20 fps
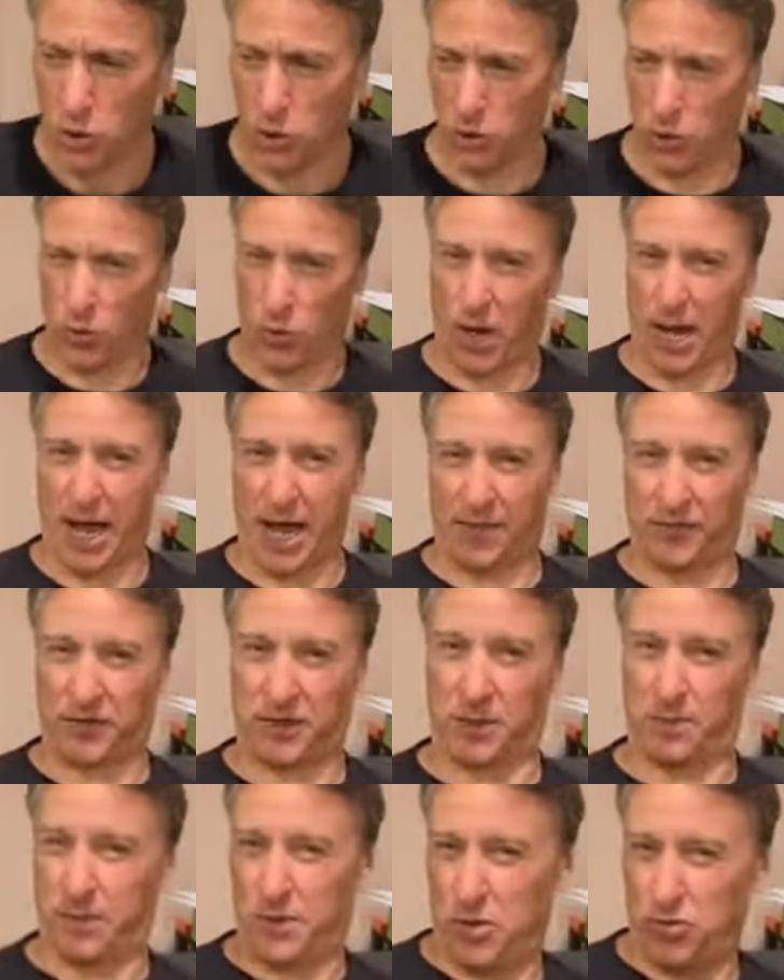you
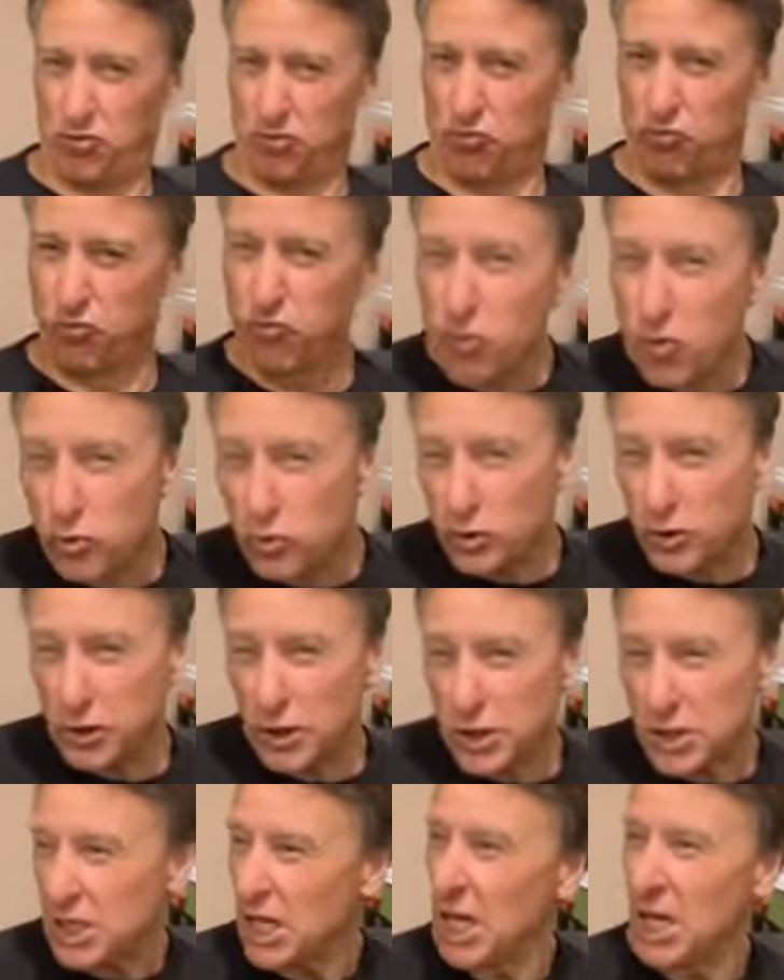have to be
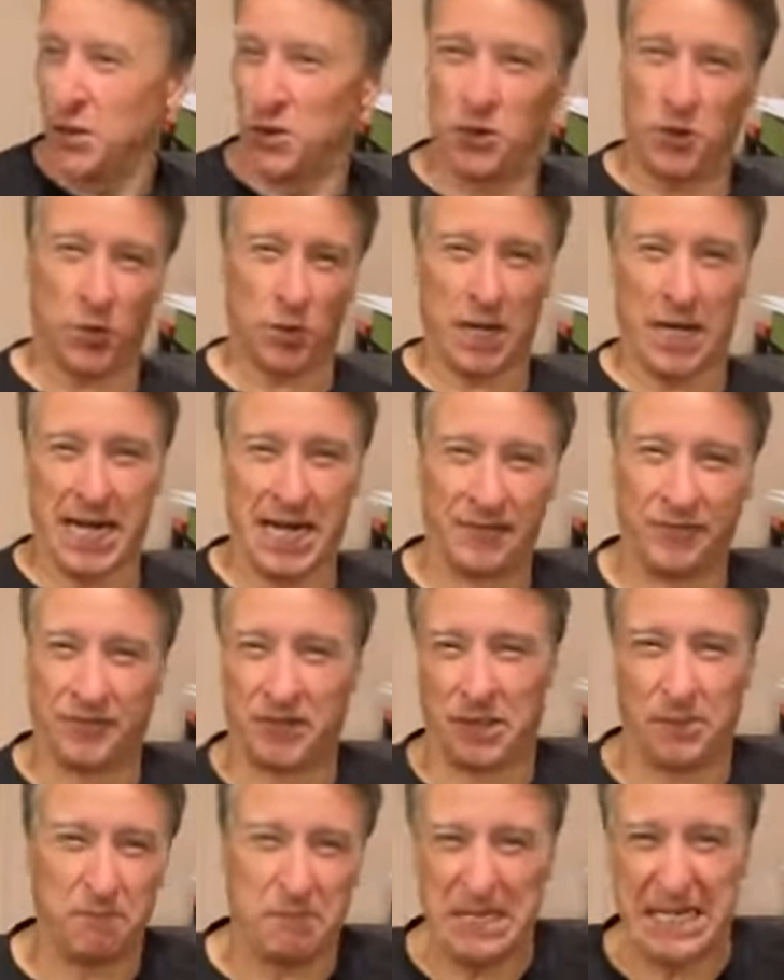ruthless, you
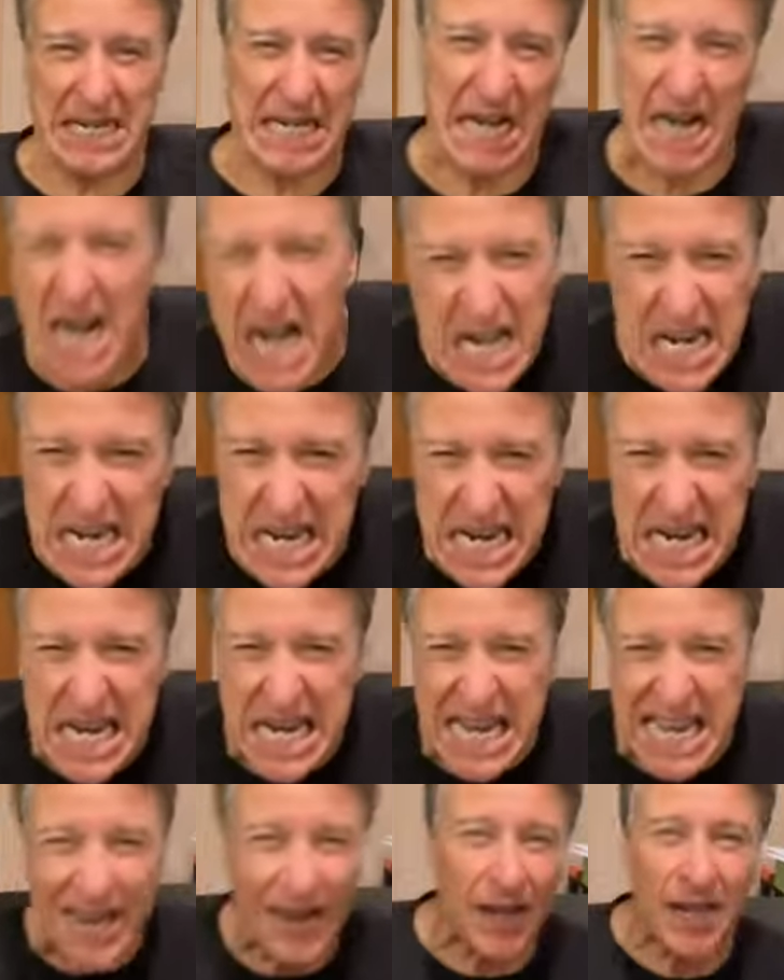have to be
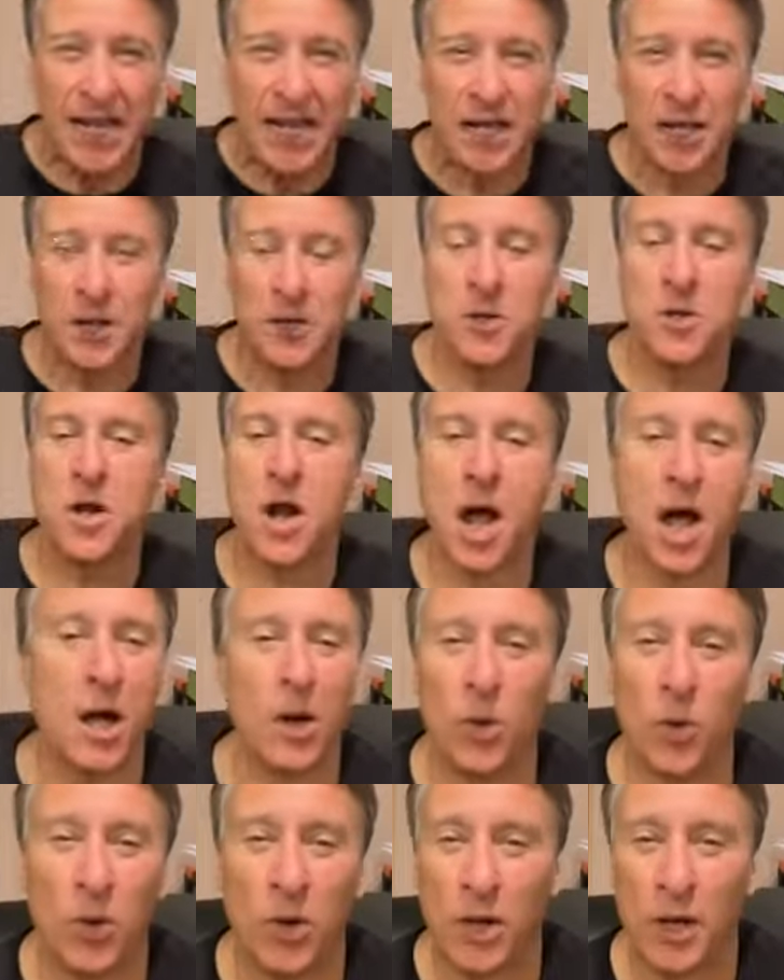cunning.
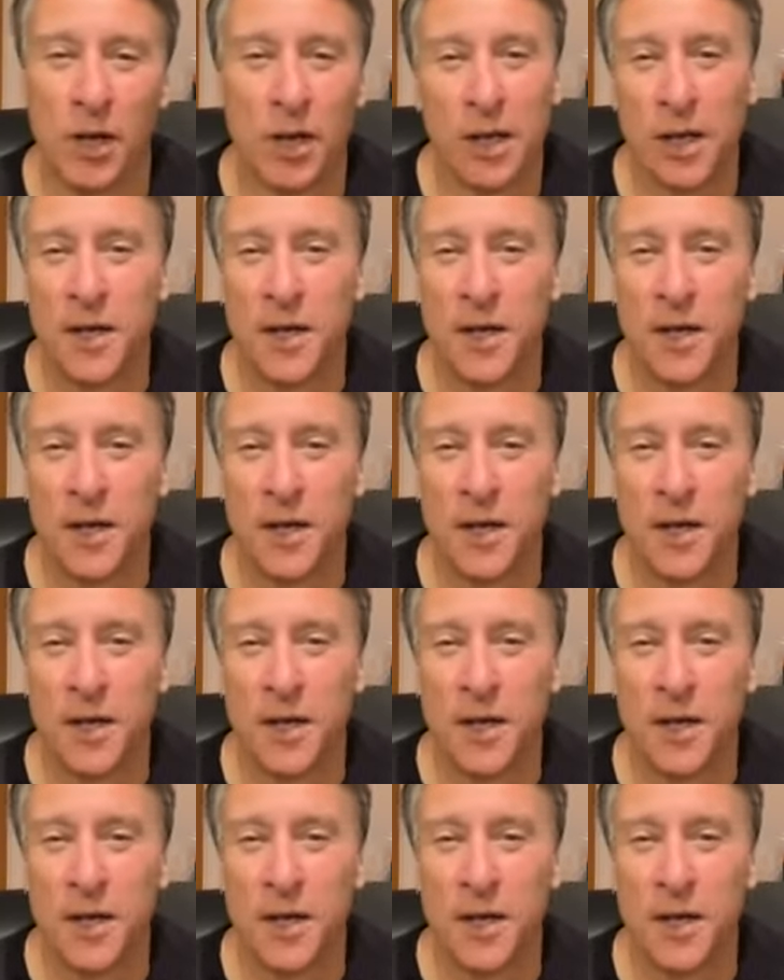No.